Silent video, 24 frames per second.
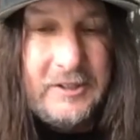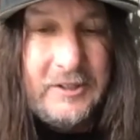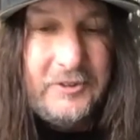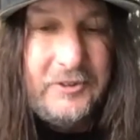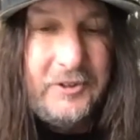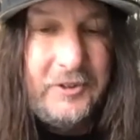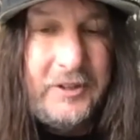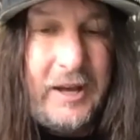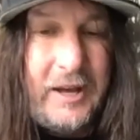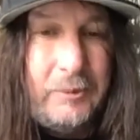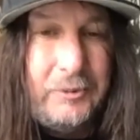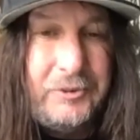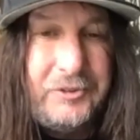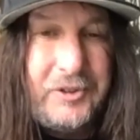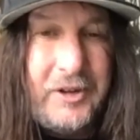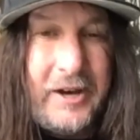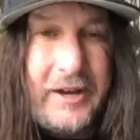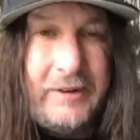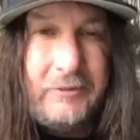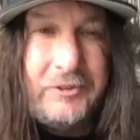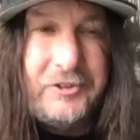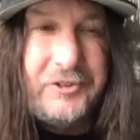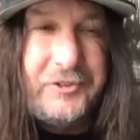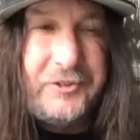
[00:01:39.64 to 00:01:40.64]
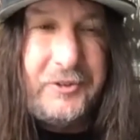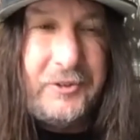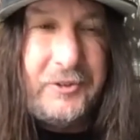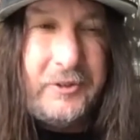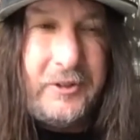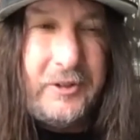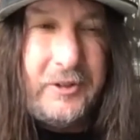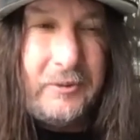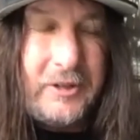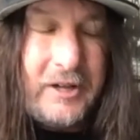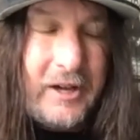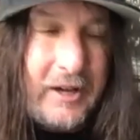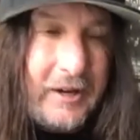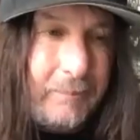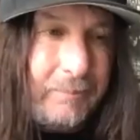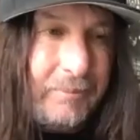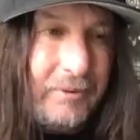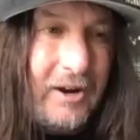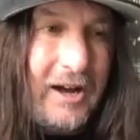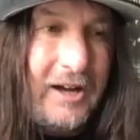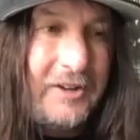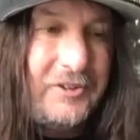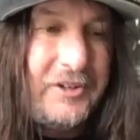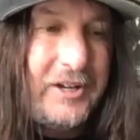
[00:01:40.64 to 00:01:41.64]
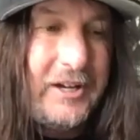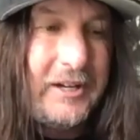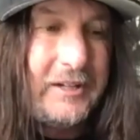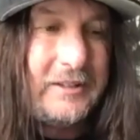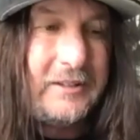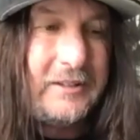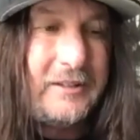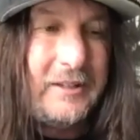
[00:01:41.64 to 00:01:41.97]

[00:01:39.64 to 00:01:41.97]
So that was kind of a studio kind of project.